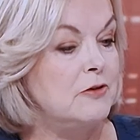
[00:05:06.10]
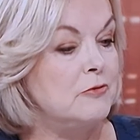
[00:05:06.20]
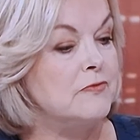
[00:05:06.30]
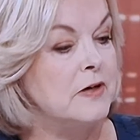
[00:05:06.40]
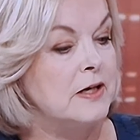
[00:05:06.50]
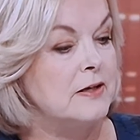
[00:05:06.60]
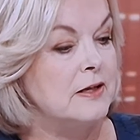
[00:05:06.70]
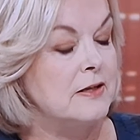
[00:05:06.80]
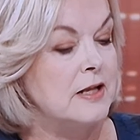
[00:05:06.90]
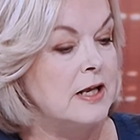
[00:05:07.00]
that you'll find
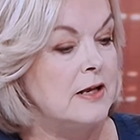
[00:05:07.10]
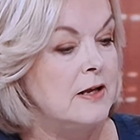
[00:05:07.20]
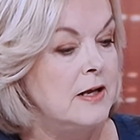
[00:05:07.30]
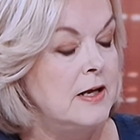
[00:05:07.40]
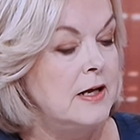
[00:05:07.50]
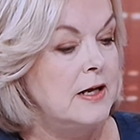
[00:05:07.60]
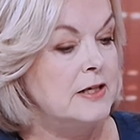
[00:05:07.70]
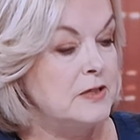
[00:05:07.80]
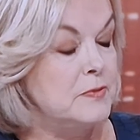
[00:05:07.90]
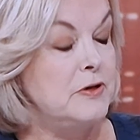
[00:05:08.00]
that the
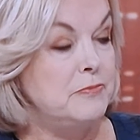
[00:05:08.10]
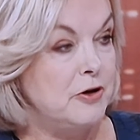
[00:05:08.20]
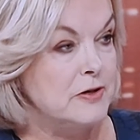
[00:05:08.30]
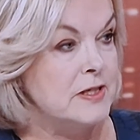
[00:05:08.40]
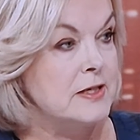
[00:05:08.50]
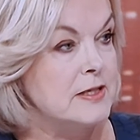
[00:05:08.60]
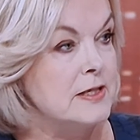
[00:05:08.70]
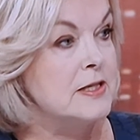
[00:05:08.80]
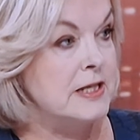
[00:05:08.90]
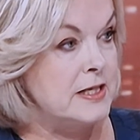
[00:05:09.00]
disciplinary
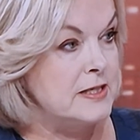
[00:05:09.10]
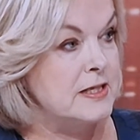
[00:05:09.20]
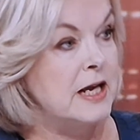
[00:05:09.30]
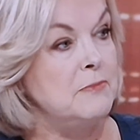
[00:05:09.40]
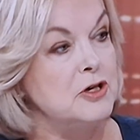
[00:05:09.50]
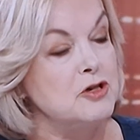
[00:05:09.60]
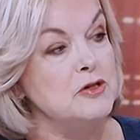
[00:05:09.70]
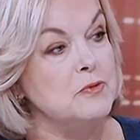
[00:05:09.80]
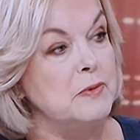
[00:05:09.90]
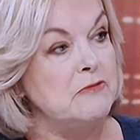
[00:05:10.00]
processes, these same
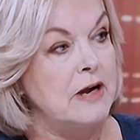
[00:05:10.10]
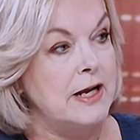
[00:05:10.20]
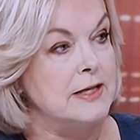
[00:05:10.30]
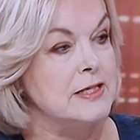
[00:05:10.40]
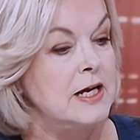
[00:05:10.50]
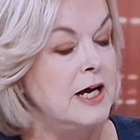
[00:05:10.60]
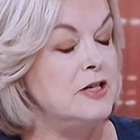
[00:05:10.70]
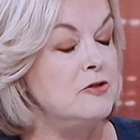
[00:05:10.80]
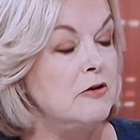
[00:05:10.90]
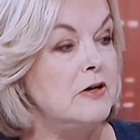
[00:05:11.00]
issues will be raised.
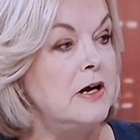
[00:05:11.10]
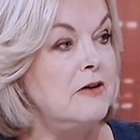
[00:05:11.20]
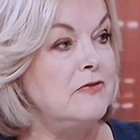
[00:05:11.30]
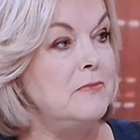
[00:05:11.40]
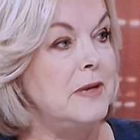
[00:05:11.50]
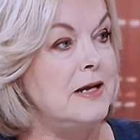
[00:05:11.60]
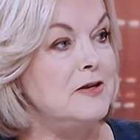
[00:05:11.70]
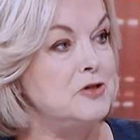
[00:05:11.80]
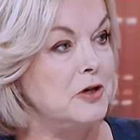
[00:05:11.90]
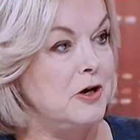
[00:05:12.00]
It's not for
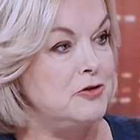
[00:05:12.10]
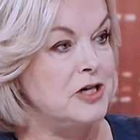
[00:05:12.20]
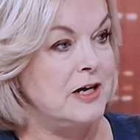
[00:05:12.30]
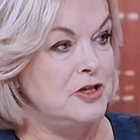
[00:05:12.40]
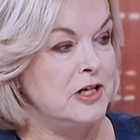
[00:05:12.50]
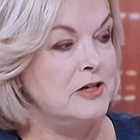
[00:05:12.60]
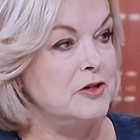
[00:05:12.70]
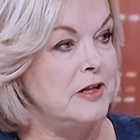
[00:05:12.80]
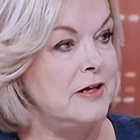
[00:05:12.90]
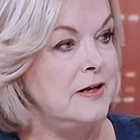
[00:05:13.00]
me to go charging
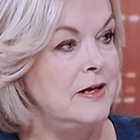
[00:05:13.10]
into there.